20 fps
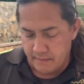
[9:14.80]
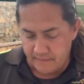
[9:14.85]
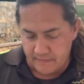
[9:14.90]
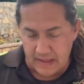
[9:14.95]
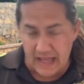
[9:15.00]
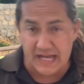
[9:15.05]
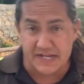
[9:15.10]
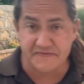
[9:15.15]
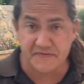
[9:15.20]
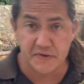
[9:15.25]

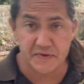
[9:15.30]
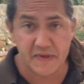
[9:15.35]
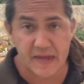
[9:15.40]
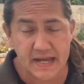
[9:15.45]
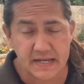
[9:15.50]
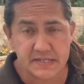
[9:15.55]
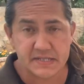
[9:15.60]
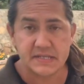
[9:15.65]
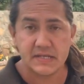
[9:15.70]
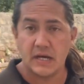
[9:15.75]
last few
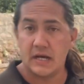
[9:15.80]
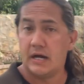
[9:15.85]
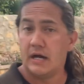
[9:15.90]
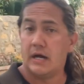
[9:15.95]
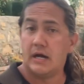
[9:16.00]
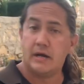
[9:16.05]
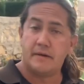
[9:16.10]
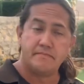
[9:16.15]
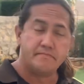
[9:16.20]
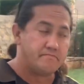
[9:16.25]
things.
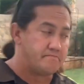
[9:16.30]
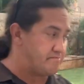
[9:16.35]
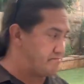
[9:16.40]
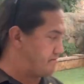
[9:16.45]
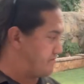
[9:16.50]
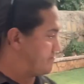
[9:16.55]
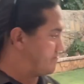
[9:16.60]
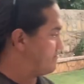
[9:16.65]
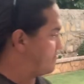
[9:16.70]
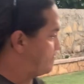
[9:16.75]
Um,
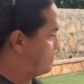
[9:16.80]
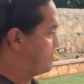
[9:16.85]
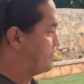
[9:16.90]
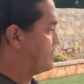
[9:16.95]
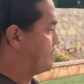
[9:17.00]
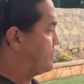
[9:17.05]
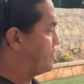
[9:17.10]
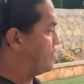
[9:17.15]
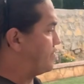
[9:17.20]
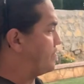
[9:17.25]

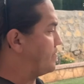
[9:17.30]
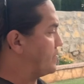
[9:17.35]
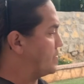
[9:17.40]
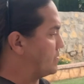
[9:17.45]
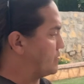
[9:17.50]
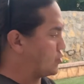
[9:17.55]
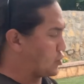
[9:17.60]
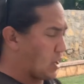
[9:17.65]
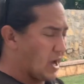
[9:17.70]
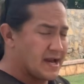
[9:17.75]

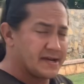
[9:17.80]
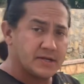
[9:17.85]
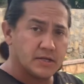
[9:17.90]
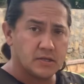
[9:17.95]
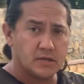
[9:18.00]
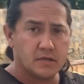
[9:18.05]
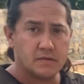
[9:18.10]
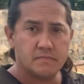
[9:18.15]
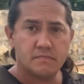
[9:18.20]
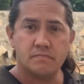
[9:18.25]

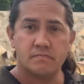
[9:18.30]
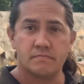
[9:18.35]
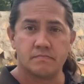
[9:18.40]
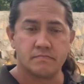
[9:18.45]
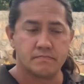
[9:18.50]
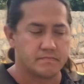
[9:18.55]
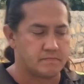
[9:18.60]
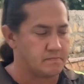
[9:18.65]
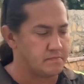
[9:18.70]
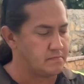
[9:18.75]
granular
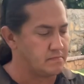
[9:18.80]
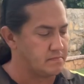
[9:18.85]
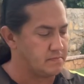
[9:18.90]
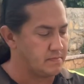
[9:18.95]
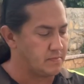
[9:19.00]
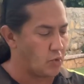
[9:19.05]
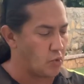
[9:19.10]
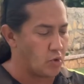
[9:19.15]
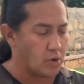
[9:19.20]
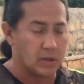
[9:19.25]

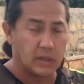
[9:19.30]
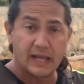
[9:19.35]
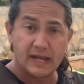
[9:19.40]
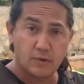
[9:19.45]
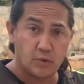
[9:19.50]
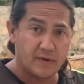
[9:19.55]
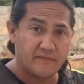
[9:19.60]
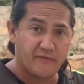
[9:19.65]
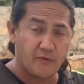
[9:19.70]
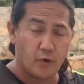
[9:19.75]
or
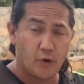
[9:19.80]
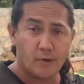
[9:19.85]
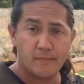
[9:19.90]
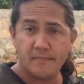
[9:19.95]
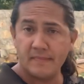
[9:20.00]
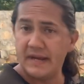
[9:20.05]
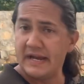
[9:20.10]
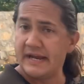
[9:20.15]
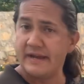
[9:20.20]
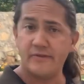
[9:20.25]
liquid form,
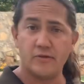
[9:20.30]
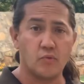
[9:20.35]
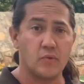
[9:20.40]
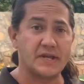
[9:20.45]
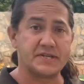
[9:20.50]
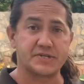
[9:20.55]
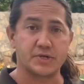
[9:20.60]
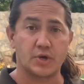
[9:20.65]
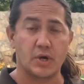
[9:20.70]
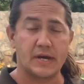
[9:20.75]
either way
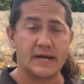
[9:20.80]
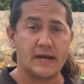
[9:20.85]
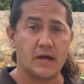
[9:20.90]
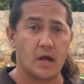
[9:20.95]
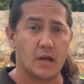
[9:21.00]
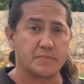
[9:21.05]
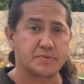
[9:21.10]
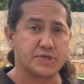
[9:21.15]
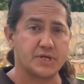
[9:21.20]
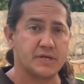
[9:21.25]
is a great
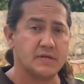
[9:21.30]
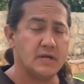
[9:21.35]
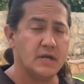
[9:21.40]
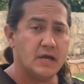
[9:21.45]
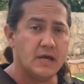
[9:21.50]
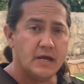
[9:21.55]
option.